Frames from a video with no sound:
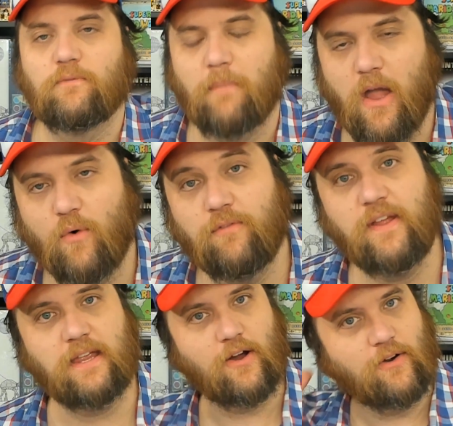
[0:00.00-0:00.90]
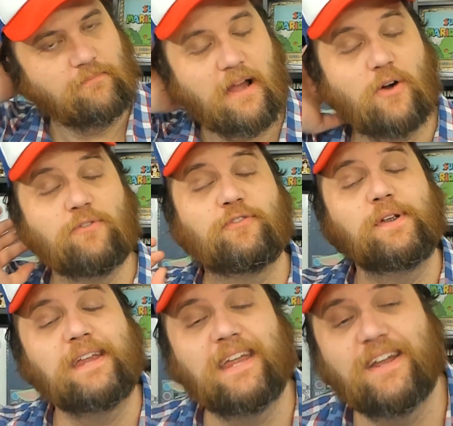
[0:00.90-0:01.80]
My own video, my own
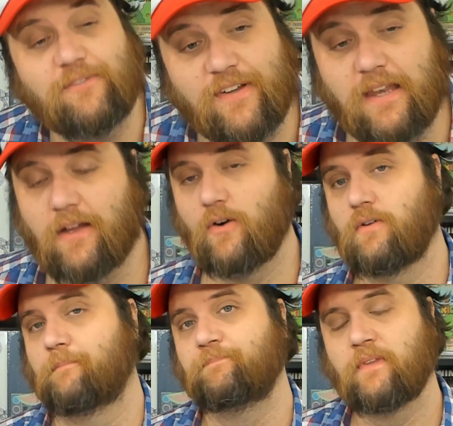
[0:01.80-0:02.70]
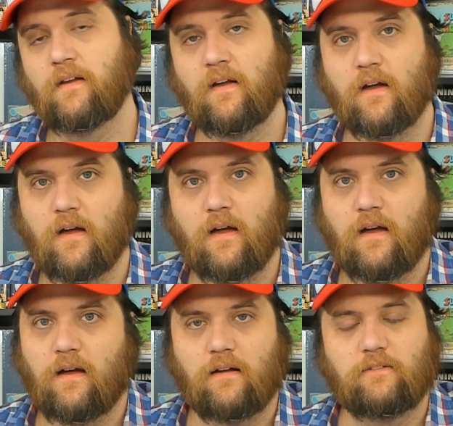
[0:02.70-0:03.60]
freaking video,
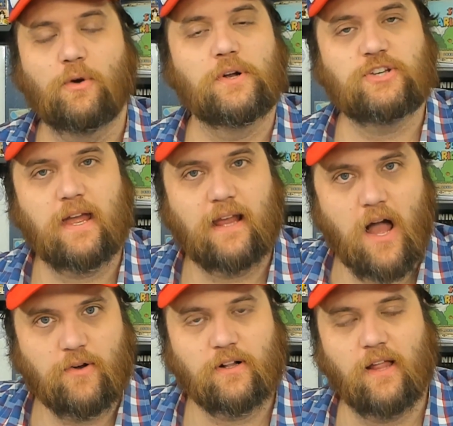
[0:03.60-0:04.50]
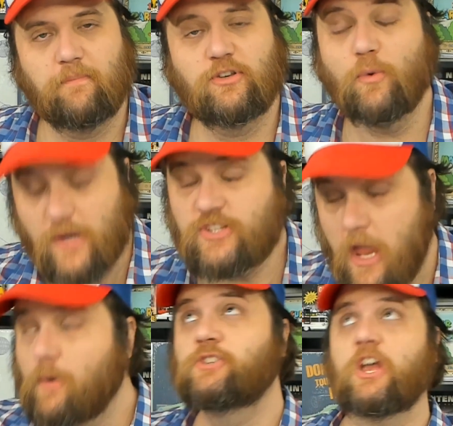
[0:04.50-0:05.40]
to which I counterclaimed, to which
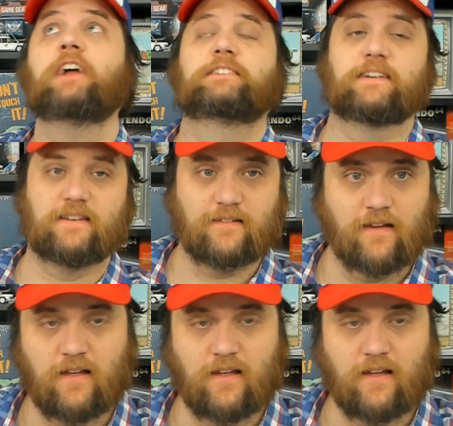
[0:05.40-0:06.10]
they rejected.